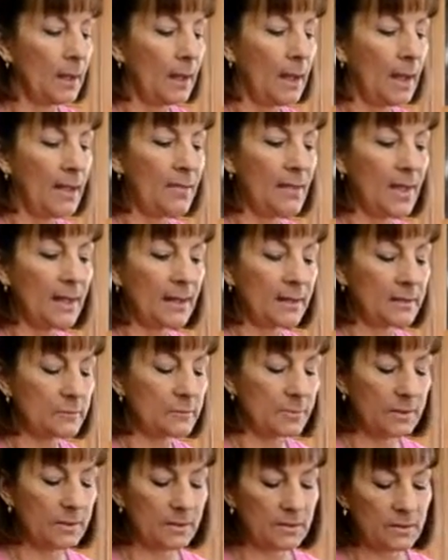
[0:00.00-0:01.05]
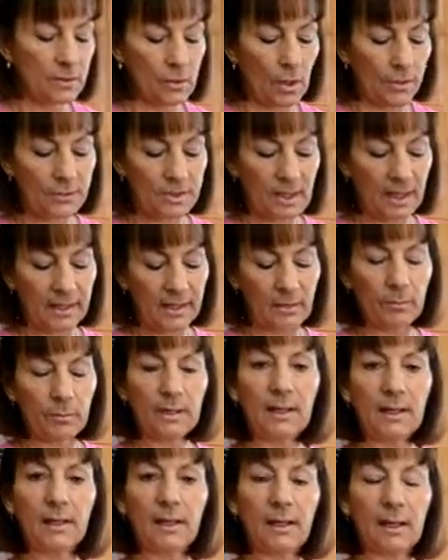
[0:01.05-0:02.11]
And then as we saute in the
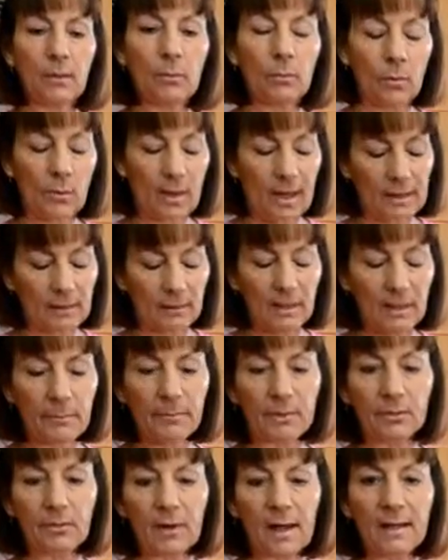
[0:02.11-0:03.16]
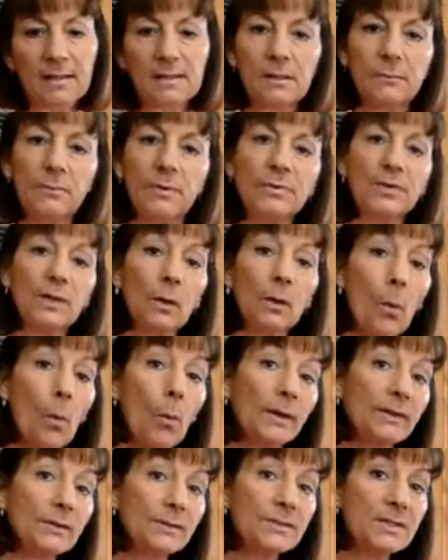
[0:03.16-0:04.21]
beginning, we'll add a lemongrass. I'm using an
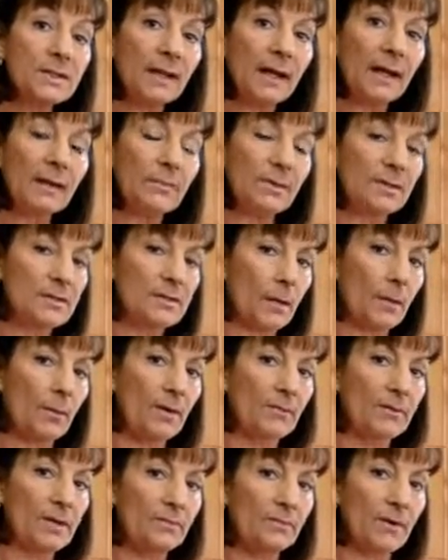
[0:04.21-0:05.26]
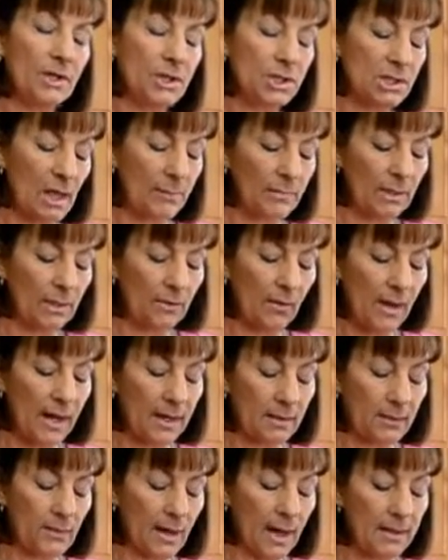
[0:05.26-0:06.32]
oil today because I don't have any fresh
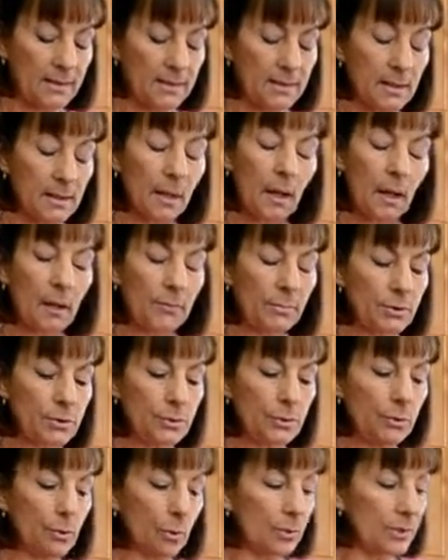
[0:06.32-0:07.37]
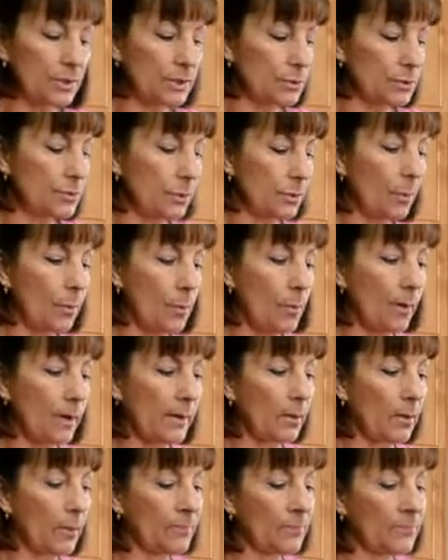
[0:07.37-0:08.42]
lemongrass, but you can always use an
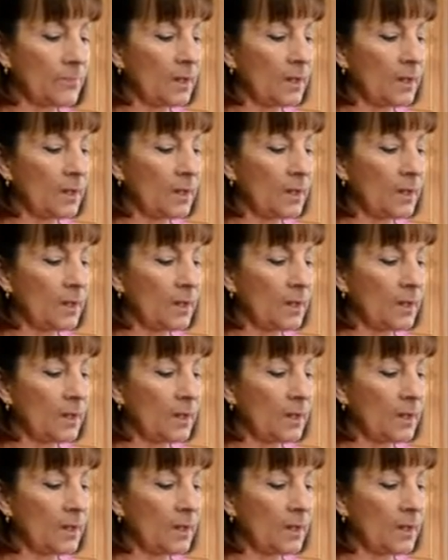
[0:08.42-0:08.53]
oil.